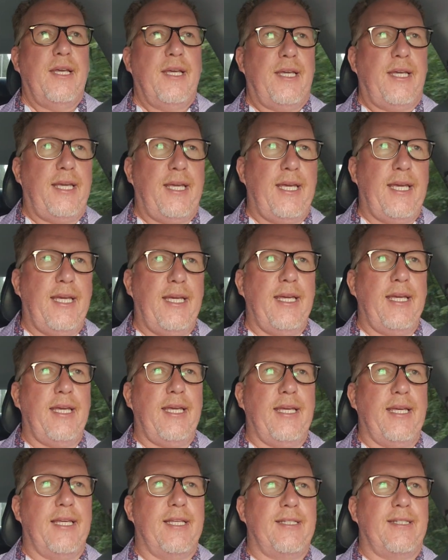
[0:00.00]
He
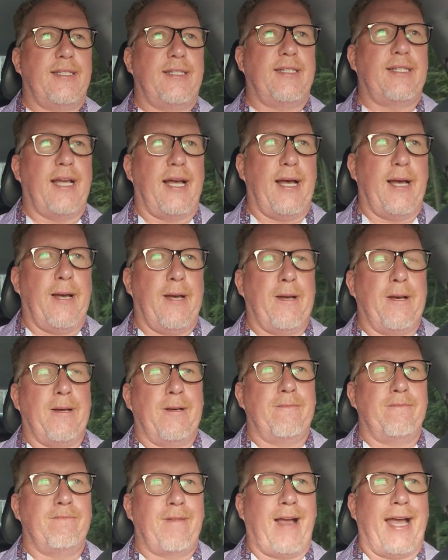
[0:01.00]
is,
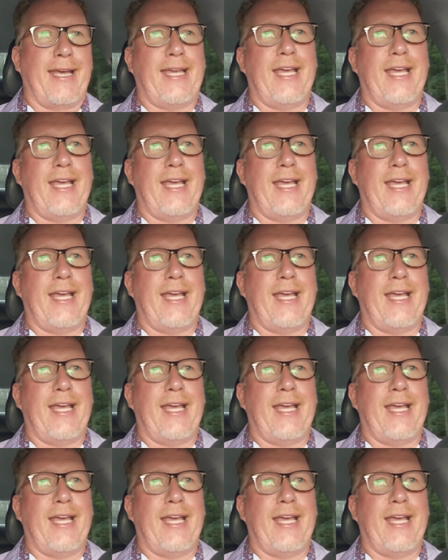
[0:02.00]
I